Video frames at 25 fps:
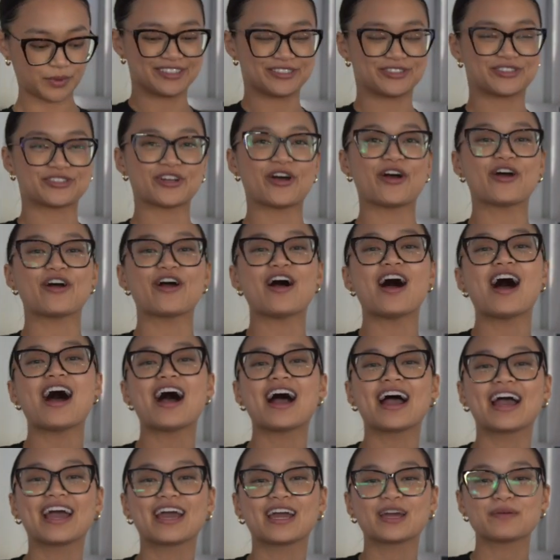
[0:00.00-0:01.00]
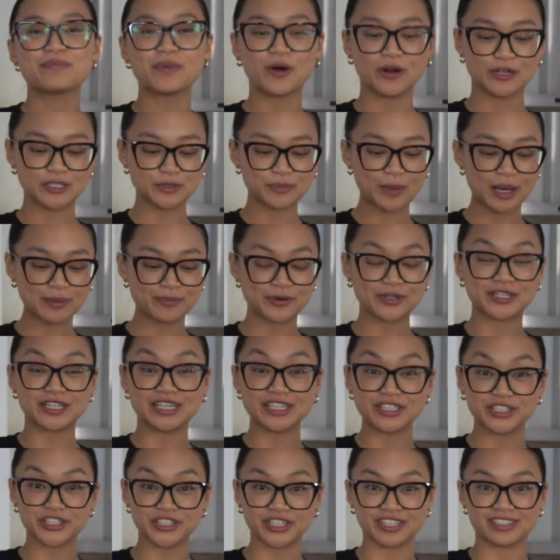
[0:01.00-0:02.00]
So I post my
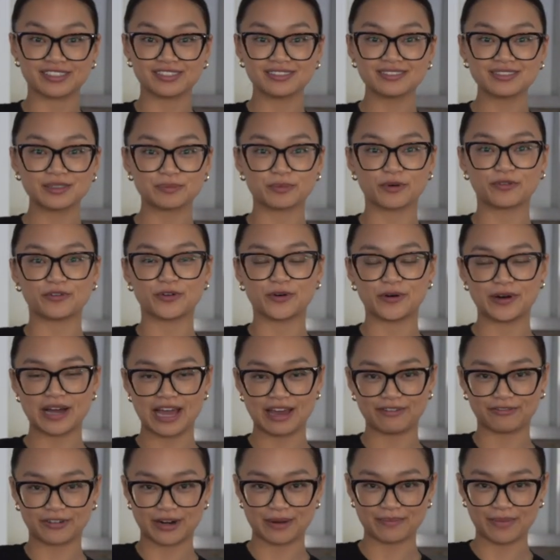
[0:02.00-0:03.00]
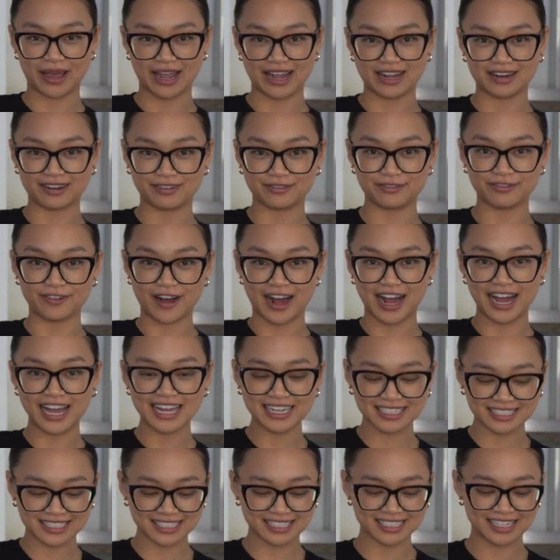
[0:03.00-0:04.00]
predictions before every main
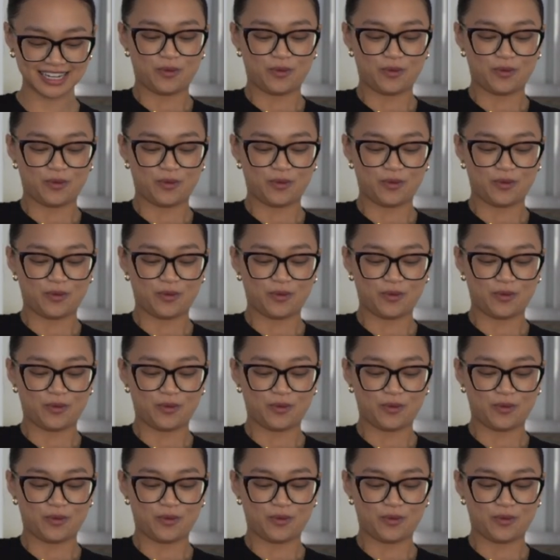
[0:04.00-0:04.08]
fight.